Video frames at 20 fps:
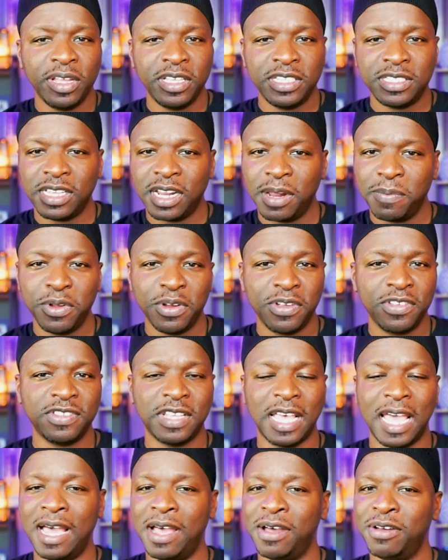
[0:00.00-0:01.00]
already set up your
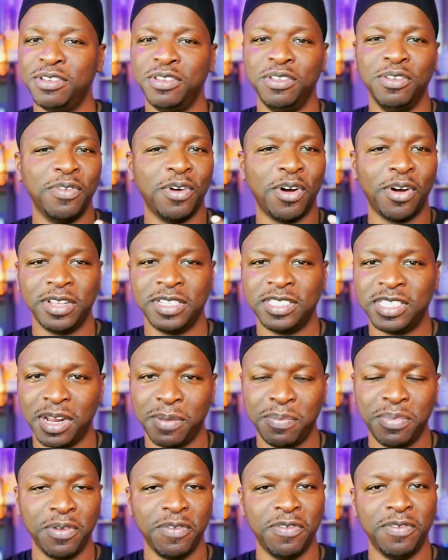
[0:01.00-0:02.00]
sound, you've already set
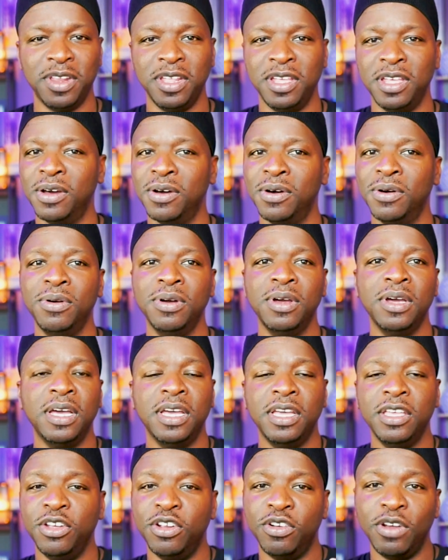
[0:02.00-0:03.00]
up your video,
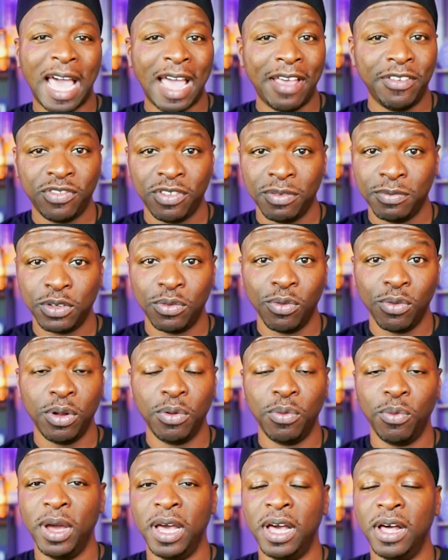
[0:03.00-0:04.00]
your live stream's
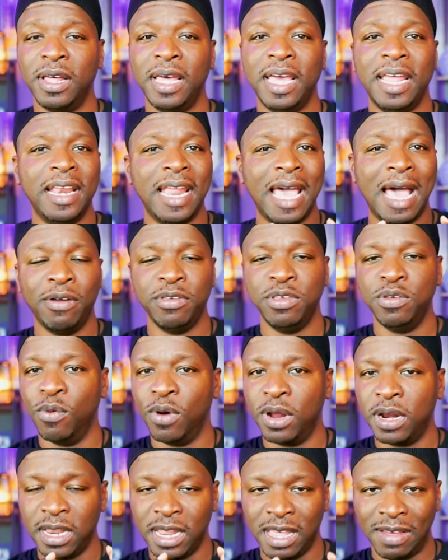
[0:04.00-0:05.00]
going well, and now you
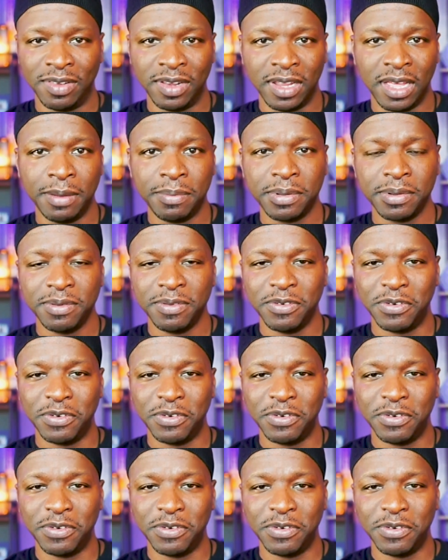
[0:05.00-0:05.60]
want to level up,